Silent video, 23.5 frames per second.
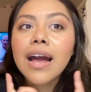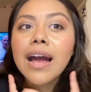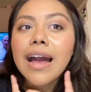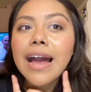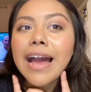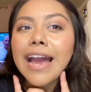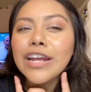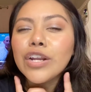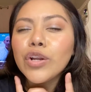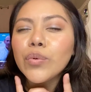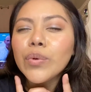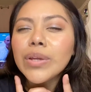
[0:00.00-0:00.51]

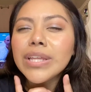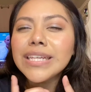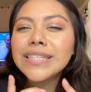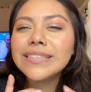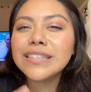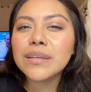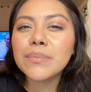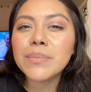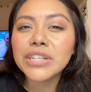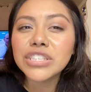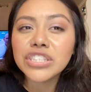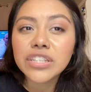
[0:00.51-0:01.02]
I don't really see
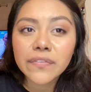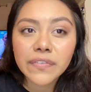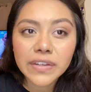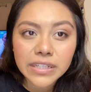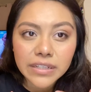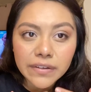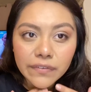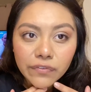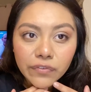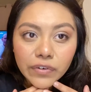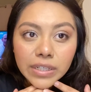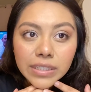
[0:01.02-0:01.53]
much of a
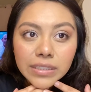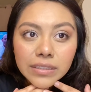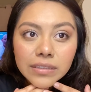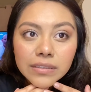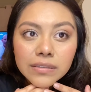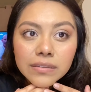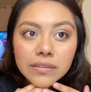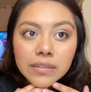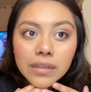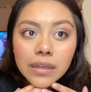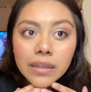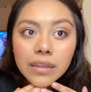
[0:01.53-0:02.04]

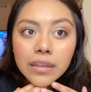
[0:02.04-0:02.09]
difference.